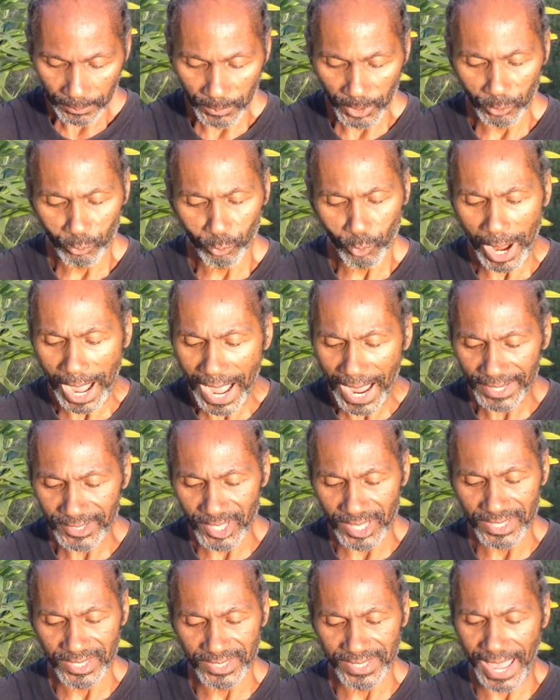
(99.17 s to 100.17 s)
But
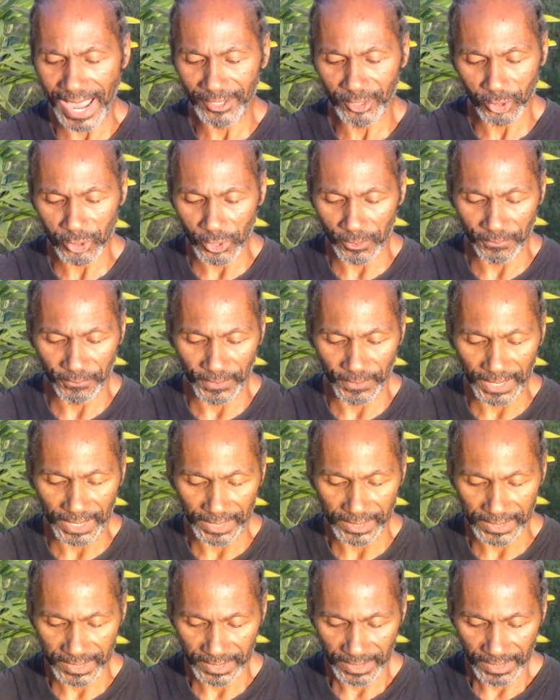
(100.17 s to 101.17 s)
rise and stand on your
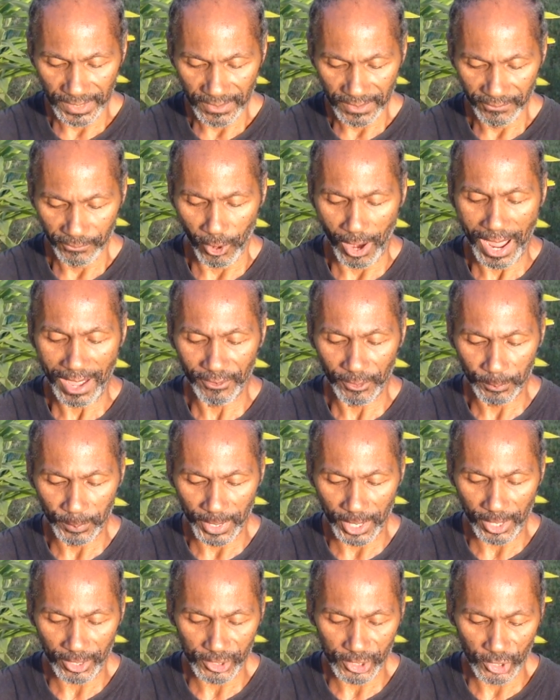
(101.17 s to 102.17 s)
feet, for I have
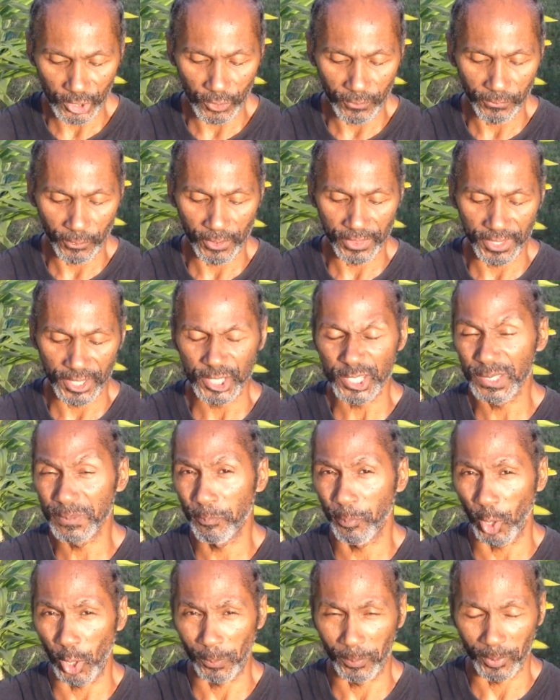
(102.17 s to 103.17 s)
appeared to you for this
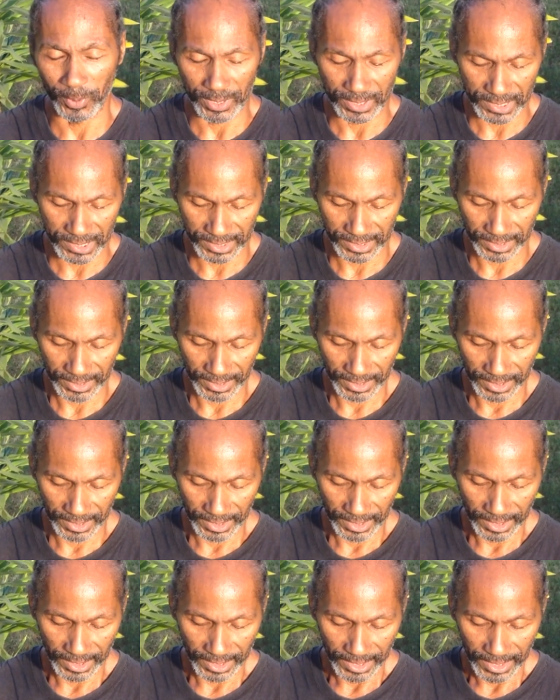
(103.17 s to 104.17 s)
purpose,
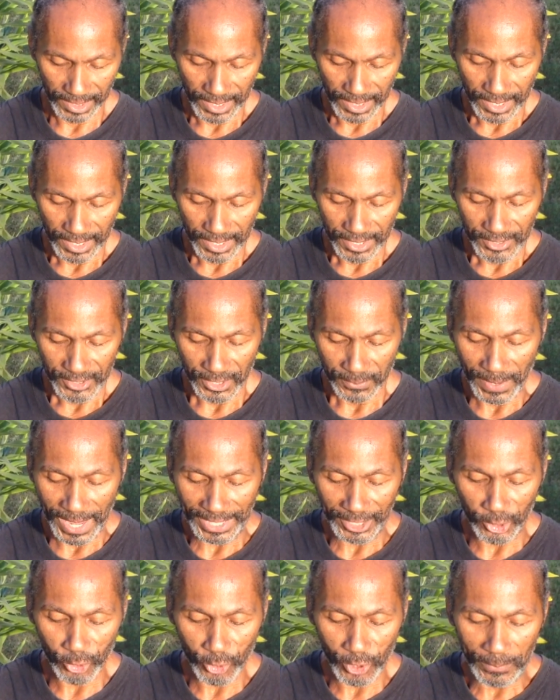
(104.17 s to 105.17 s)
to
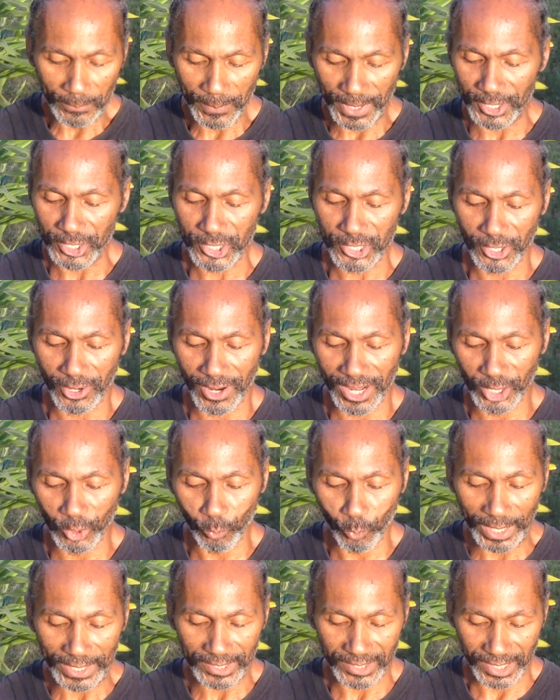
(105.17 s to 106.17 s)
make you a minister and a
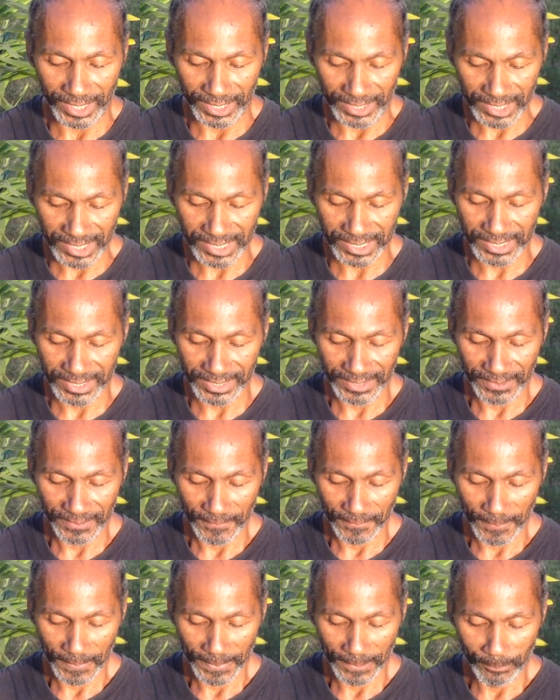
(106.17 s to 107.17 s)
witness,
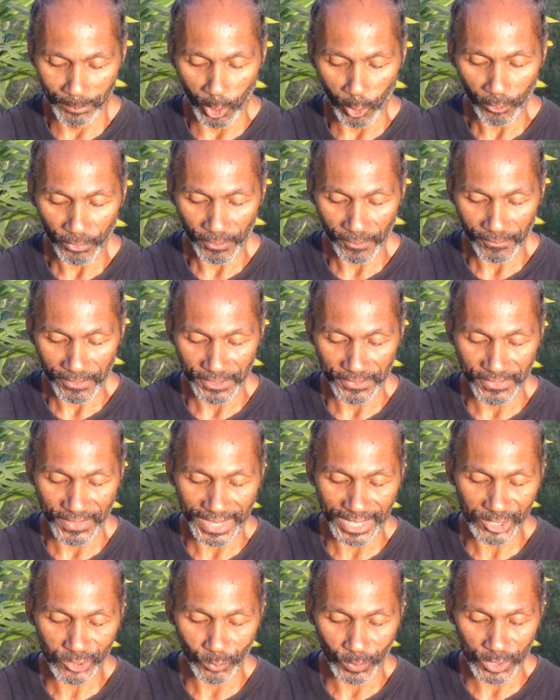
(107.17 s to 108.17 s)
both of the
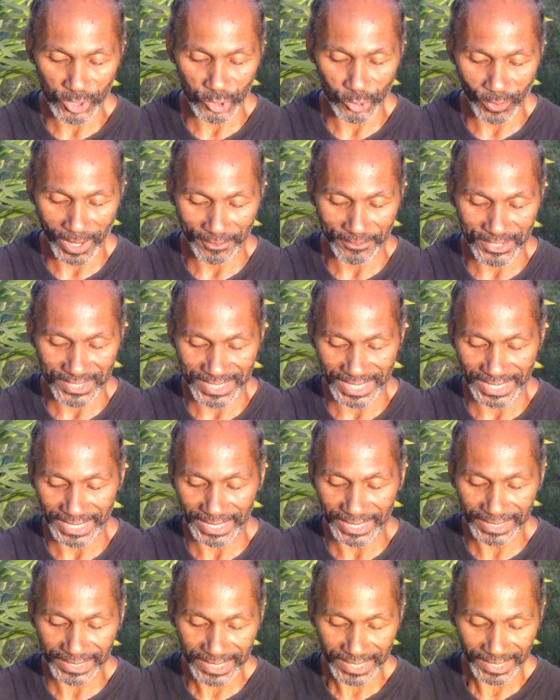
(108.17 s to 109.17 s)
things which you have
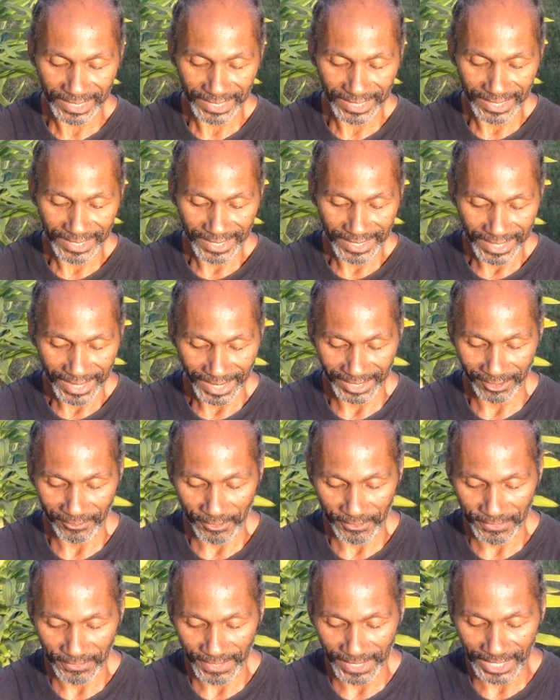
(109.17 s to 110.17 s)
seen and of
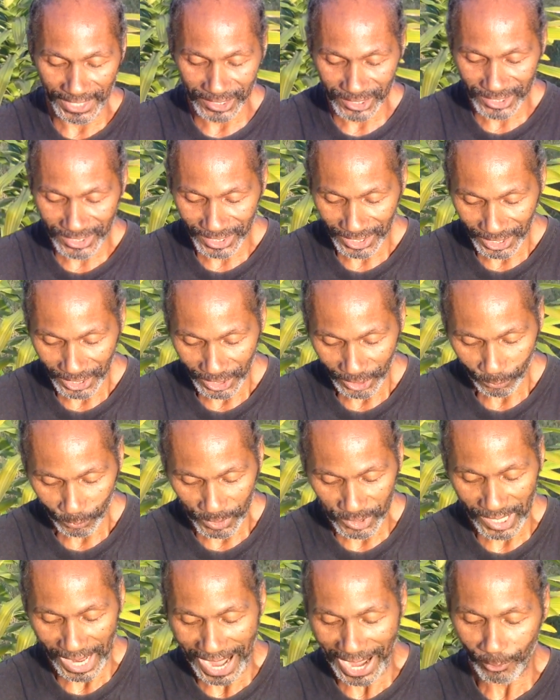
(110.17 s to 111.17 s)
the things
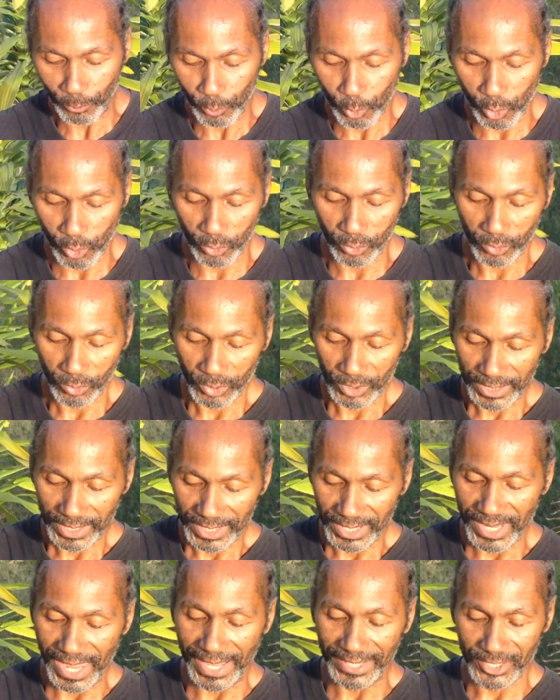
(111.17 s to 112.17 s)
which I will
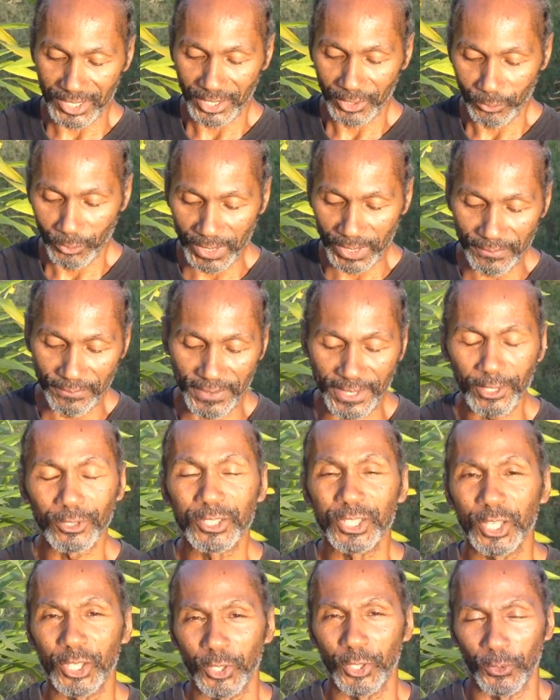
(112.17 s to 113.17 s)
yet reveal
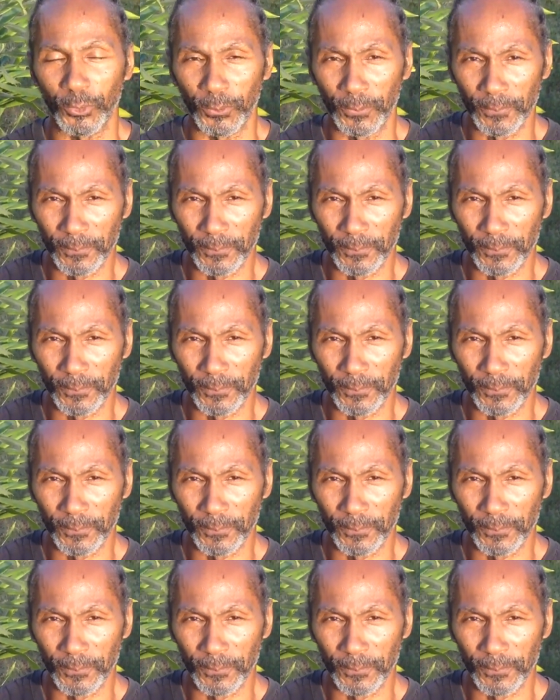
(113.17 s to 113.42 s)
to you.